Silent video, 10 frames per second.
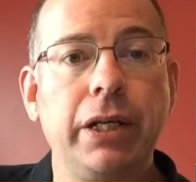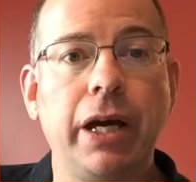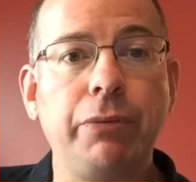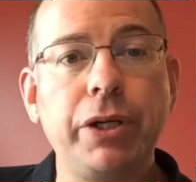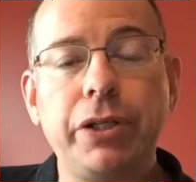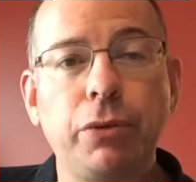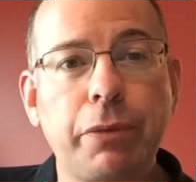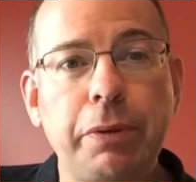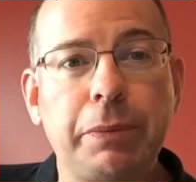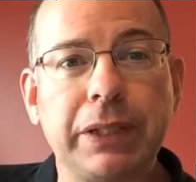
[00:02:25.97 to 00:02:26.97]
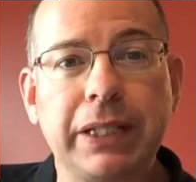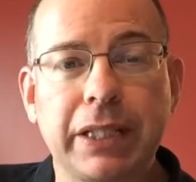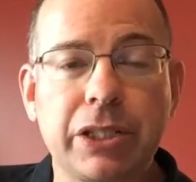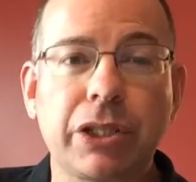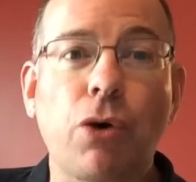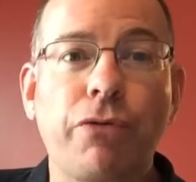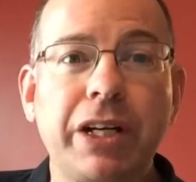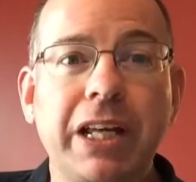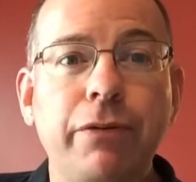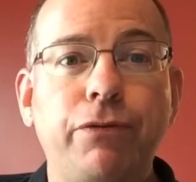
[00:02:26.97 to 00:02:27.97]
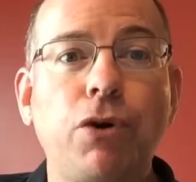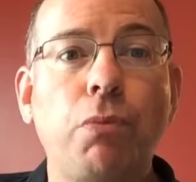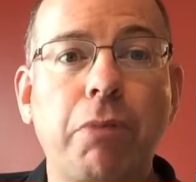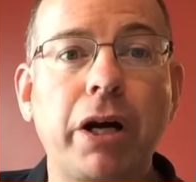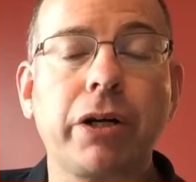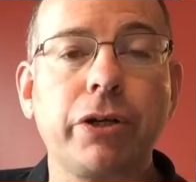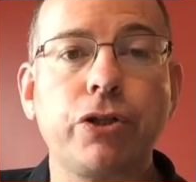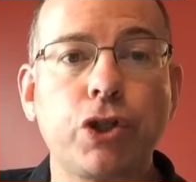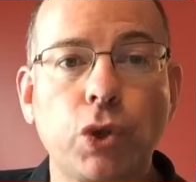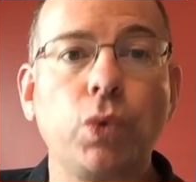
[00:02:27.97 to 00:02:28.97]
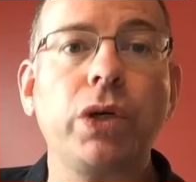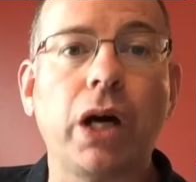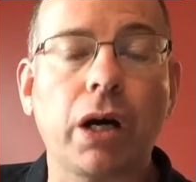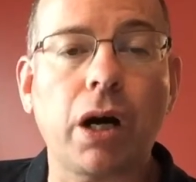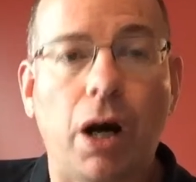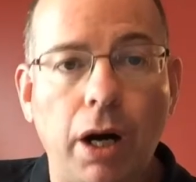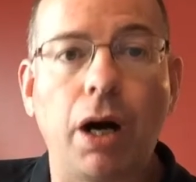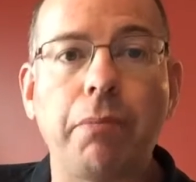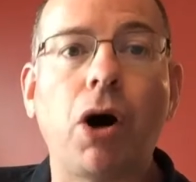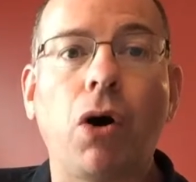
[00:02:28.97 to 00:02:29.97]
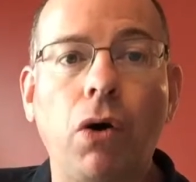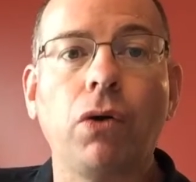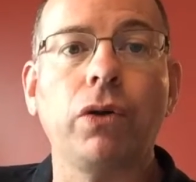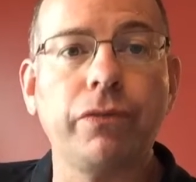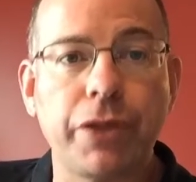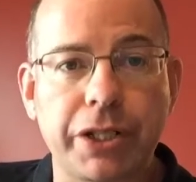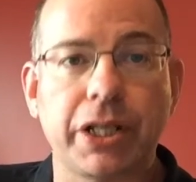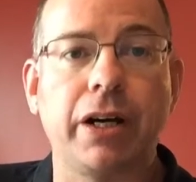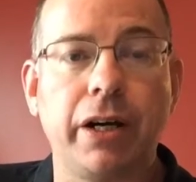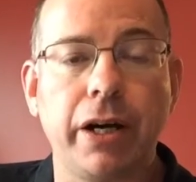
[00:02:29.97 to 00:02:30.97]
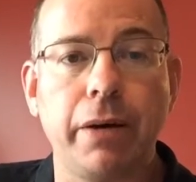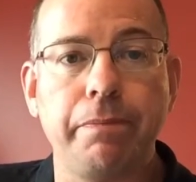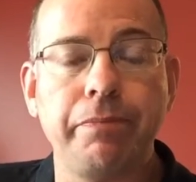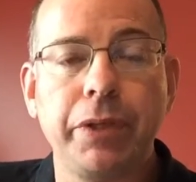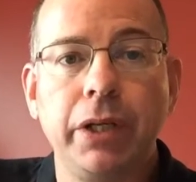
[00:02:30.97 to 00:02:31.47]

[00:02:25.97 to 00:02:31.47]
And we deal with people like this over at InfoMarketerZone.com all of the time,